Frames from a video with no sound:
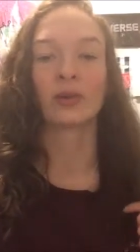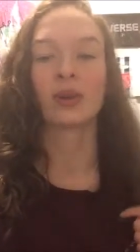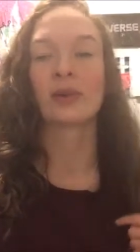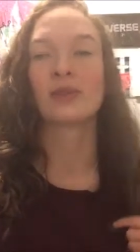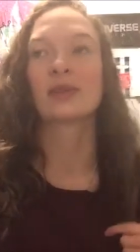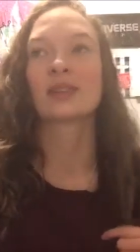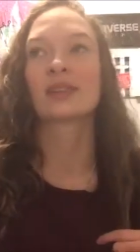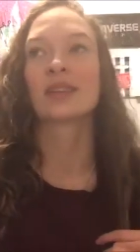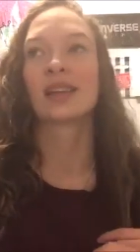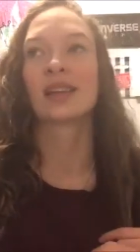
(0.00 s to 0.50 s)
And I
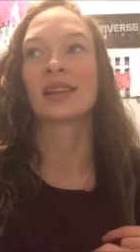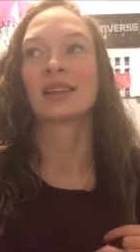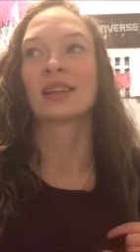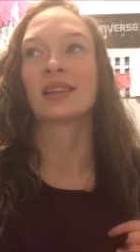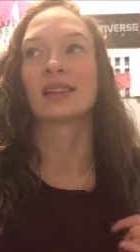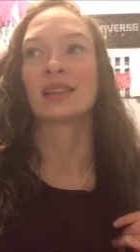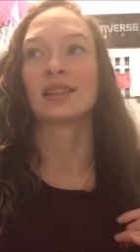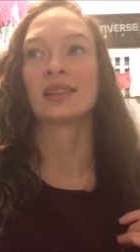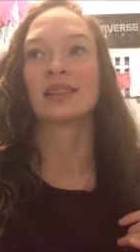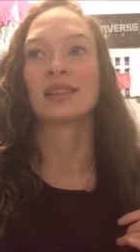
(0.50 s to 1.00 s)
was like,
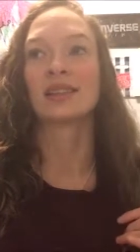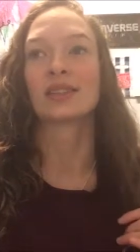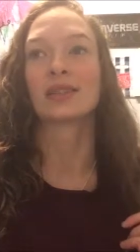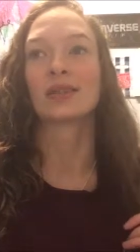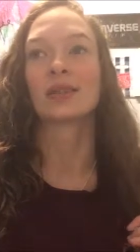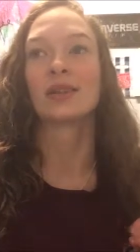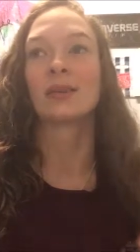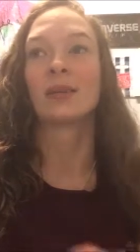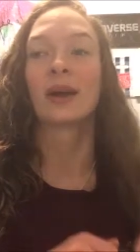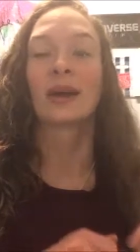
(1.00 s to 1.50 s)
listen,
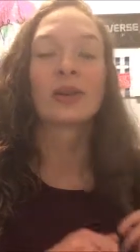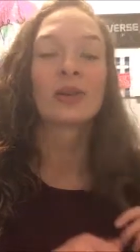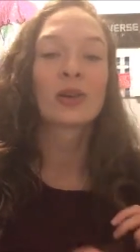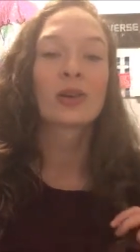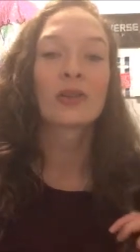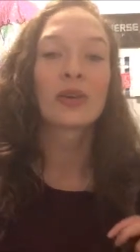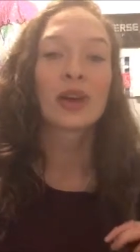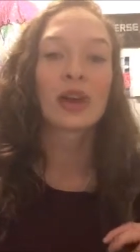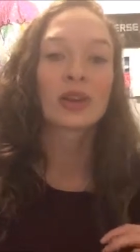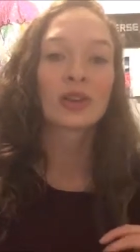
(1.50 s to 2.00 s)
so um, I don't
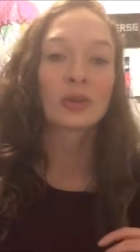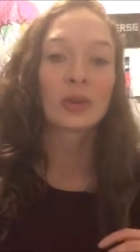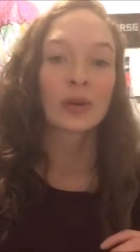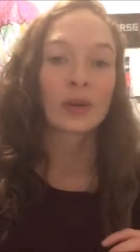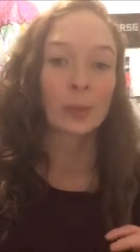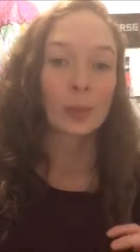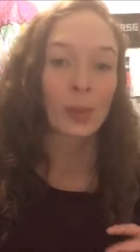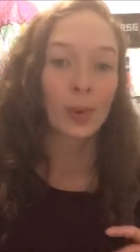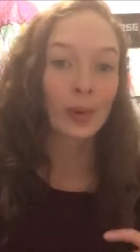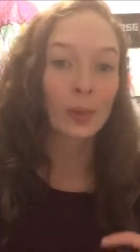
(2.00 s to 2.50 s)
know if I got the right
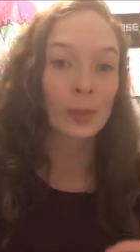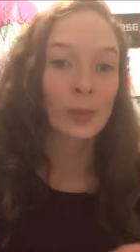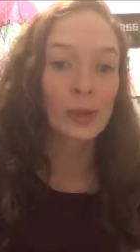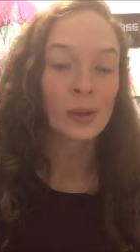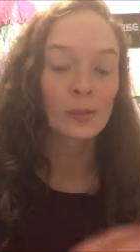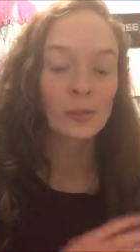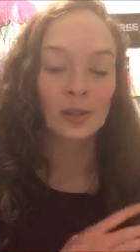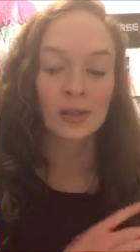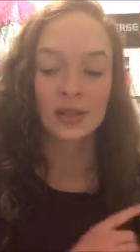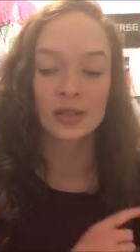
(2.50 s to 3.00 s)

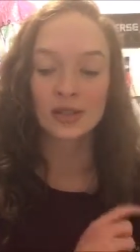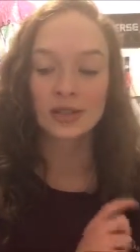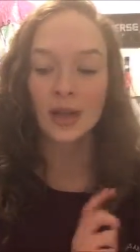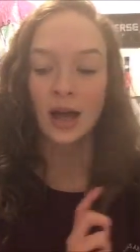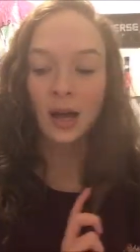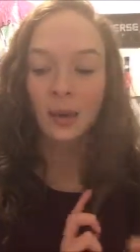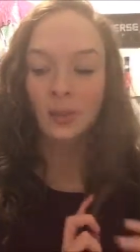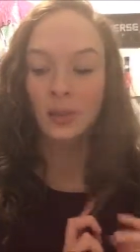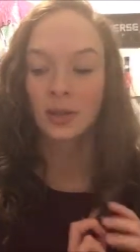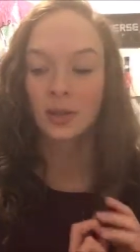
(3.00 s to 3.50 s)
department, but this
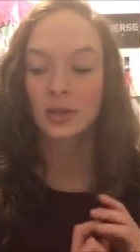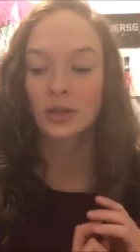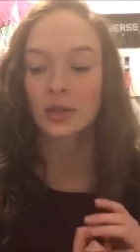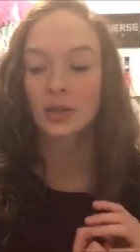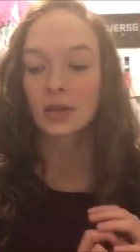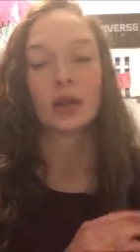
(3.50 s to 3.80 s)
happened.